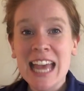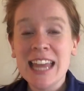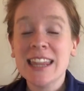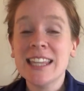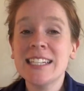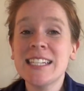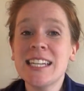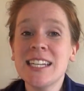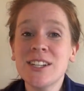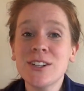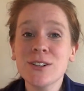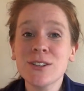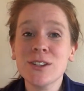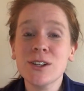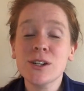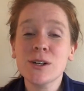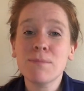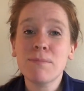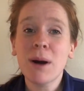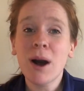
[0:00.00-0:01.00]
The teachers are
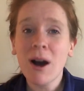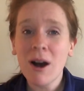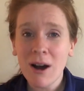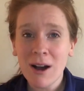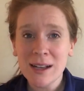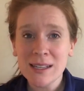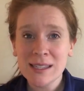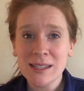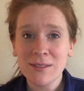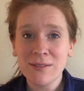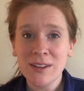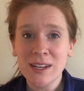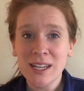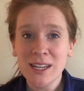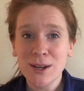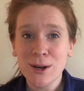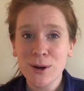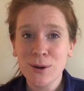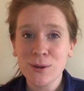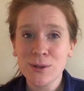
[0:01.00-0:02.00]
going to pause the
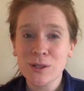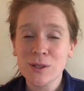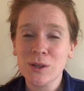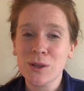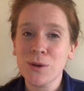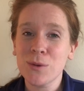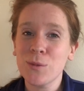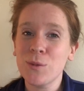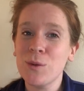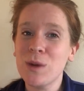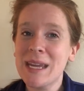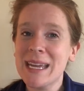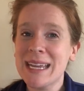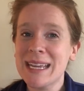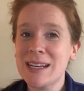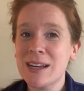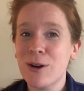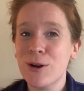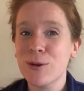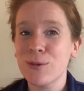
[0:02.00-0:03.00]
video so that we
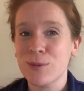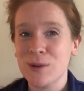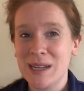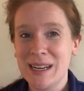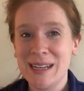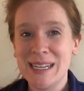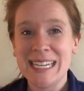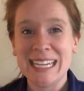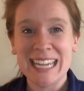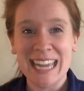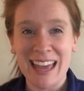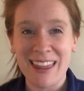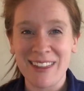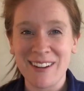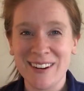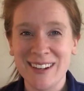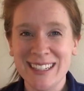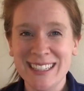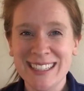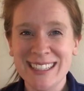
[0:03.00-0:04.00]
can all read
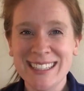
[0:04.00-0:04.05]
together.